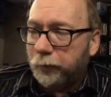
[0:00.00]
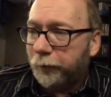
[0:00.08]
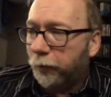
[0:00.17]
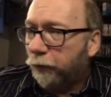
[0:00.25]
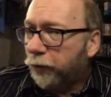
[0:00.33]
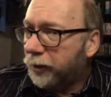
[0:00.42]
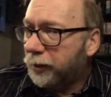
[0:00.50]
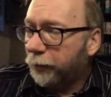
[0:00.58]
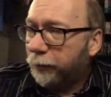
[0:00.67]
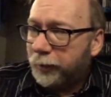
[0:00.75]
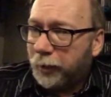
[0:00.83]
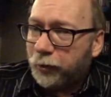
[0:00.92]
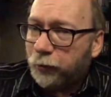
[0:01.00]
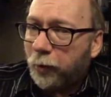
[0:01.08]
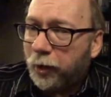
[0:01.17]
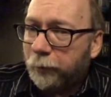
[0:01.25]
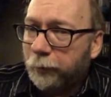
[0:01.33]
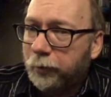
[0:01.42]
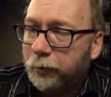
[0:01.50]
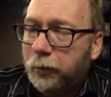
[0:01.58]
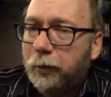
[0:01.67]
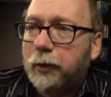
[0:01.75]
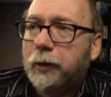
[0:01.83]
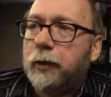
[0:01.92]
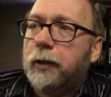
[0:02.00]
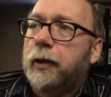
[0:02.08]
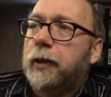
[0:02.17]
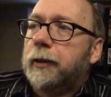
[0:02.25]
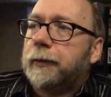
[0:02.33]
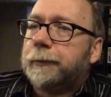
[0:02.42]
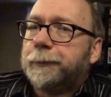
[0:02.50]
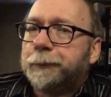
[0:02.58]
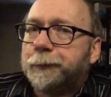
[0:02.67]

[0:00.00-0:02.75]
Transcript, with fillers: Uh, originally with Dennis Waterman. Um,